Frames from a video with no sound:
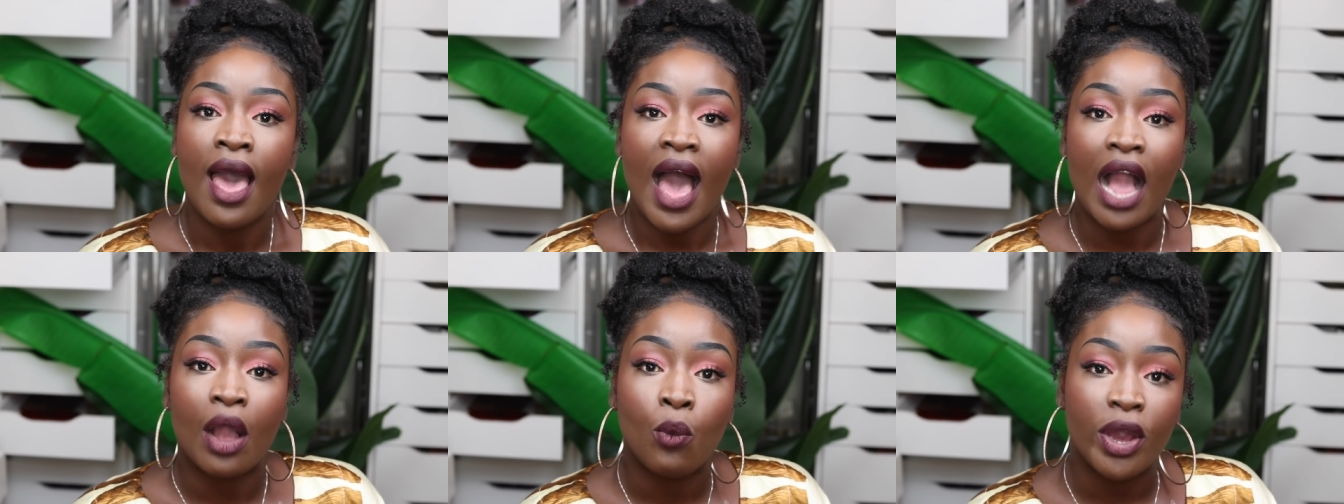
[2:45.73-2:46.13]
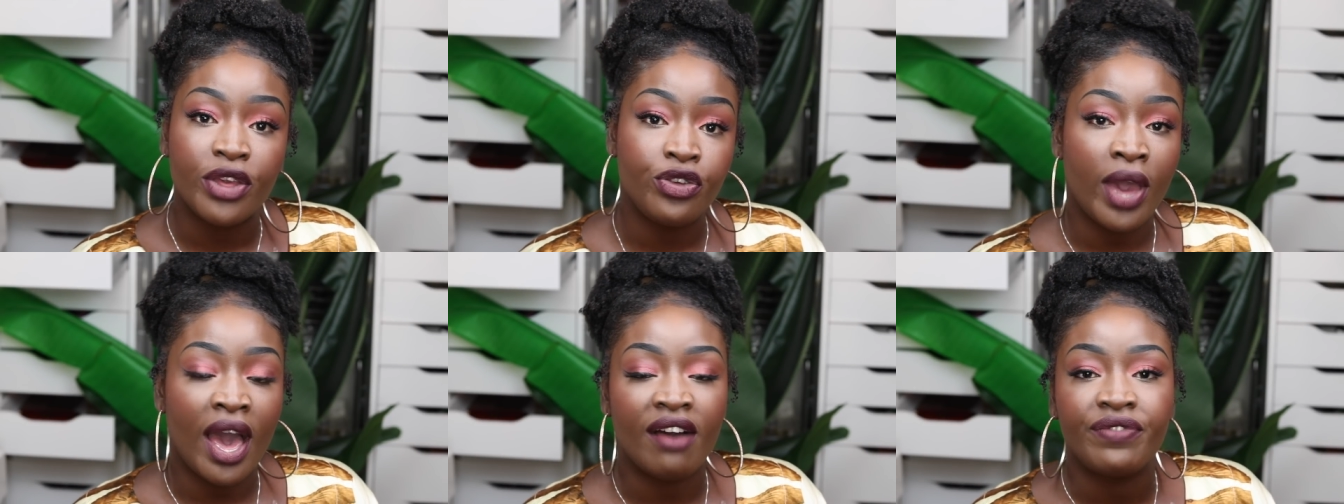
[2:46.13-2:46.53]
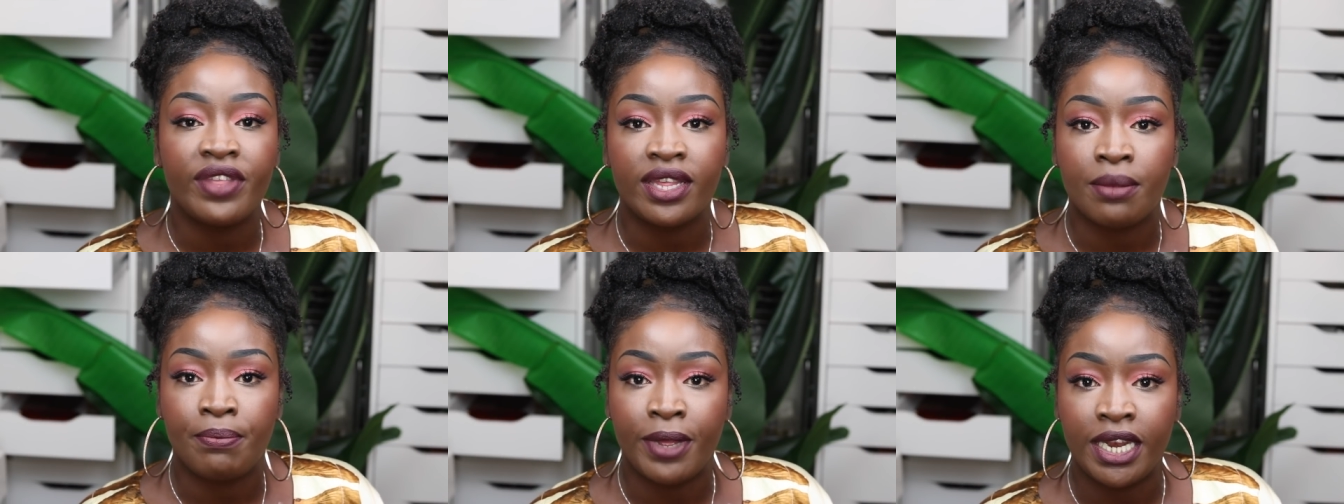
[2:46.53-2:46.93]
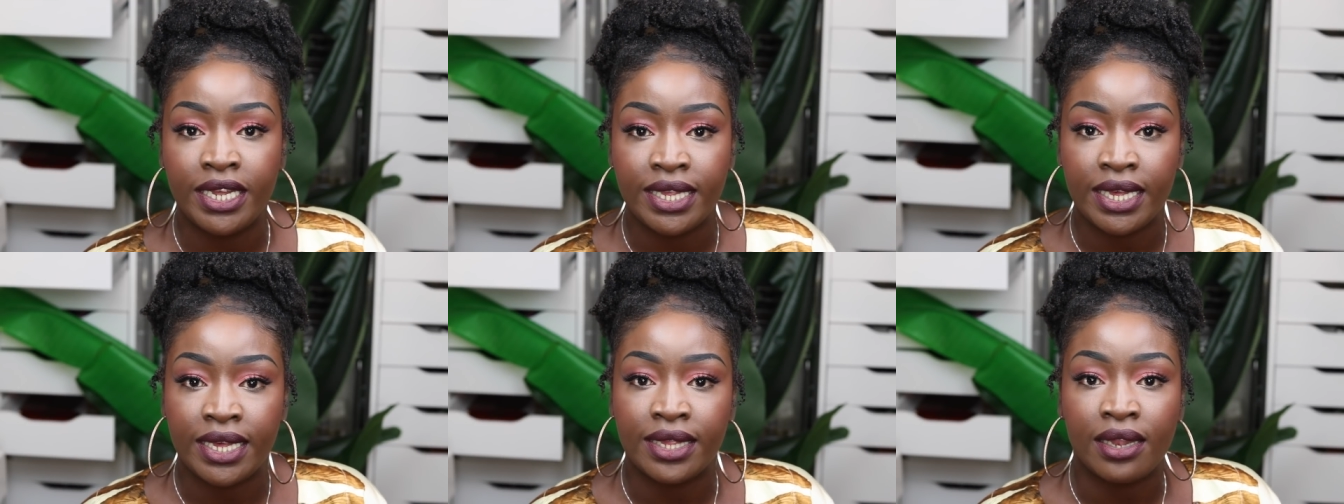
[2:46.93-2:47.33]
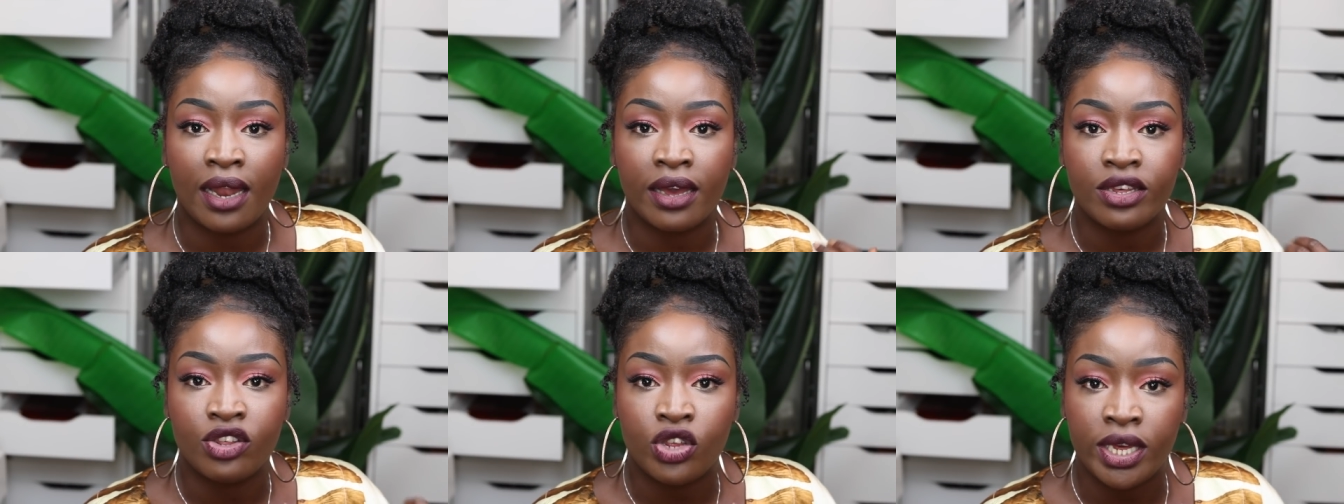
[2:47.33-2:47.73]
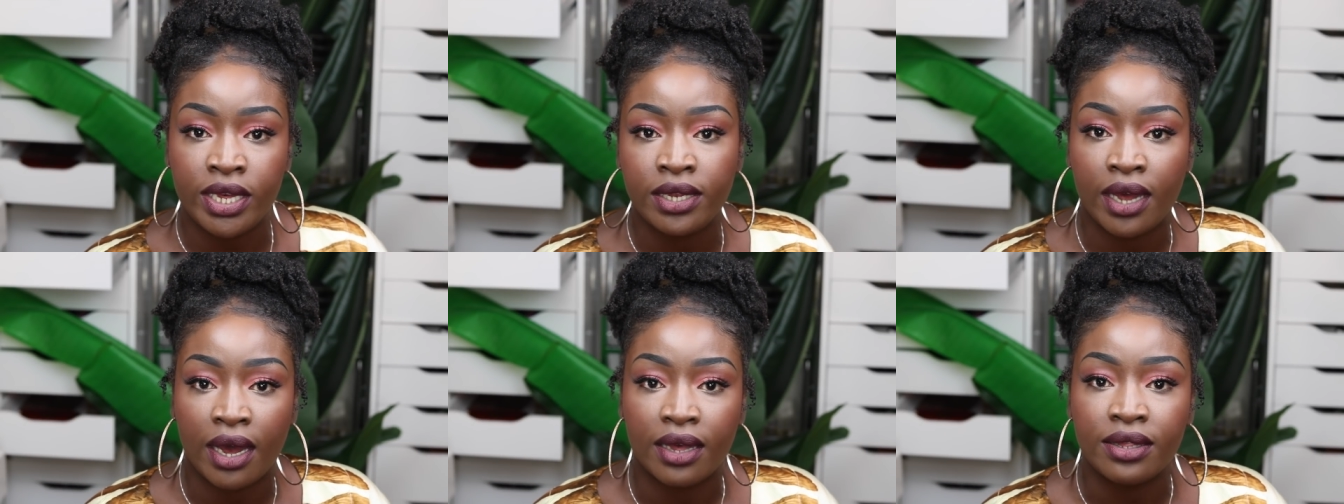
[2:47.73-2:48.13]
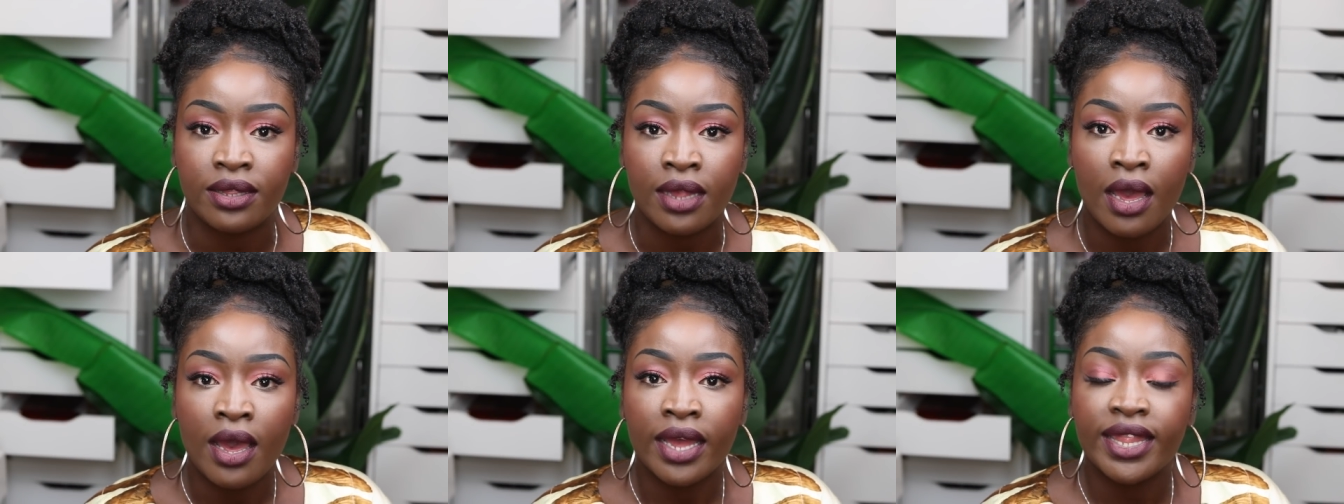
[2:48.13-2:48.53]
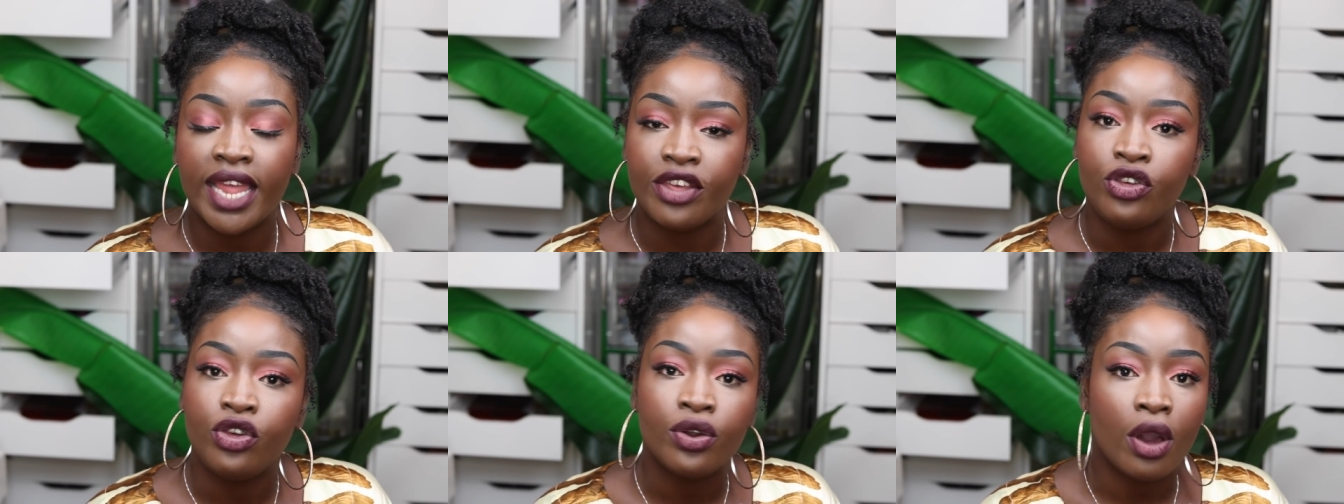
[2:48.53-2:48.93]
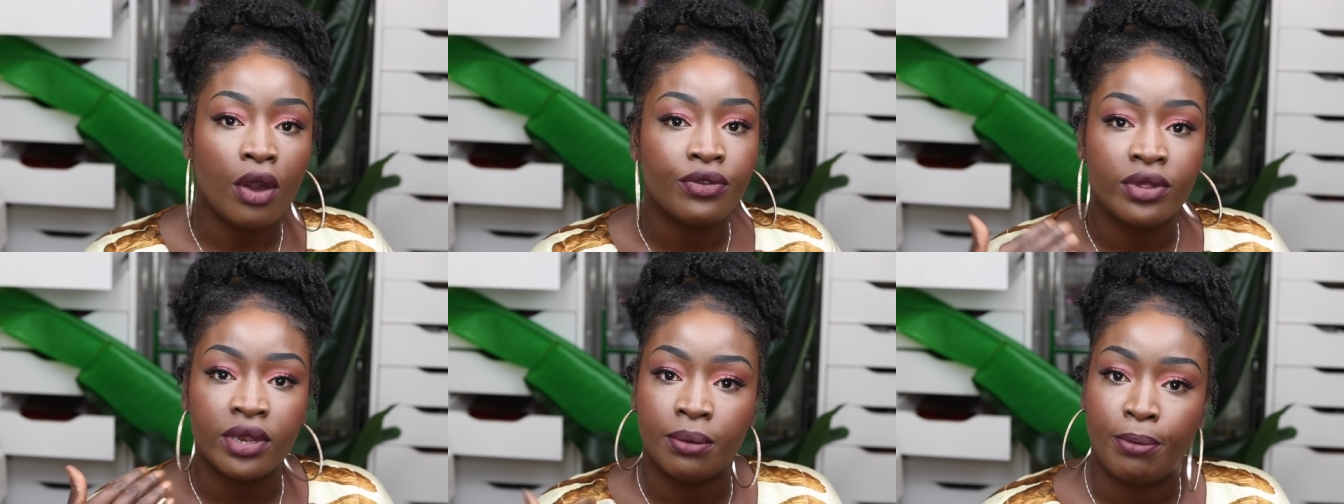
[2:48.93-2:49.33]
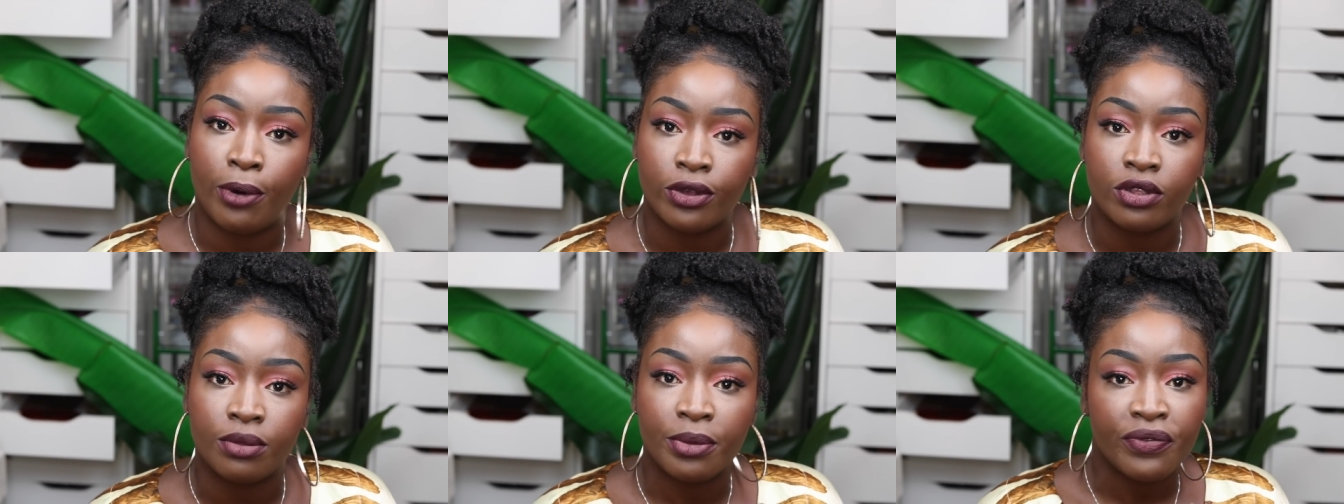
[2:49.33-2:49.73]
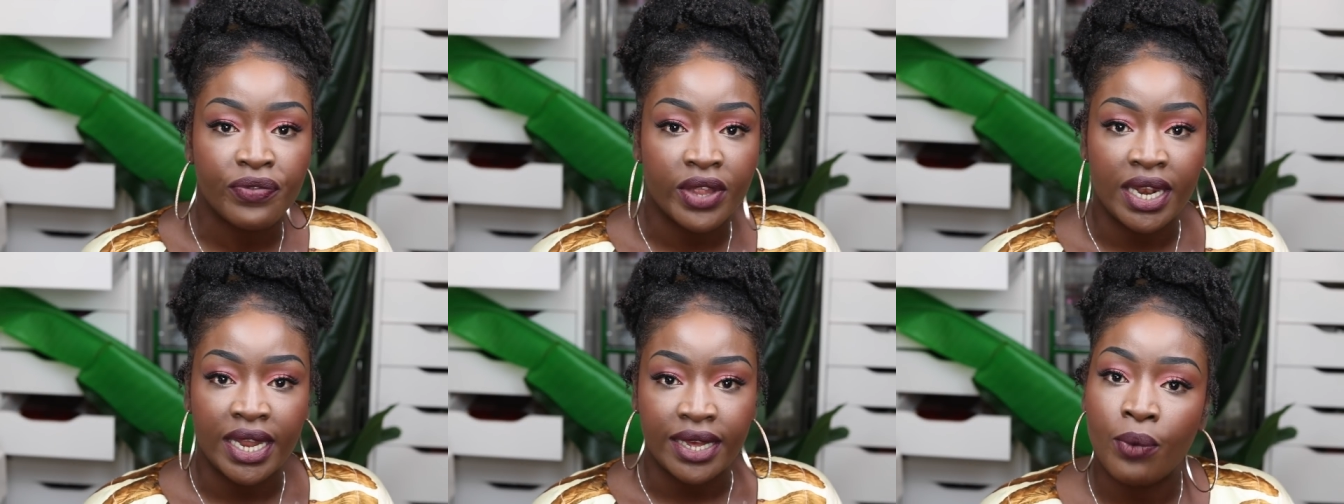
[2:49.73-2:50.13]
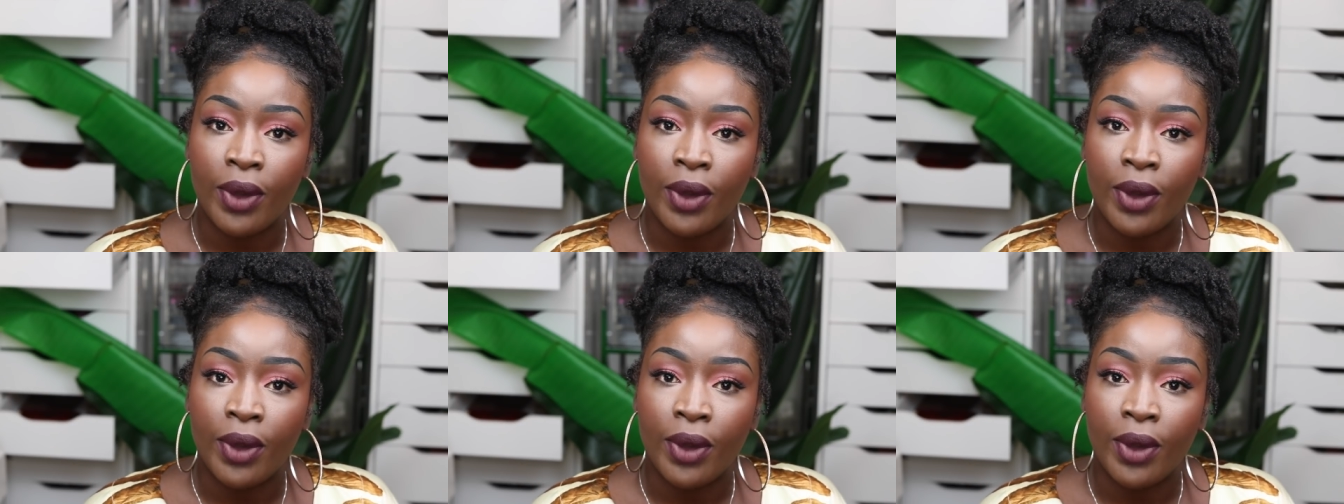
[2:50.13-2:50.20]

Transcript: And when you have disabilities like she does, then you go to the bottom of the list.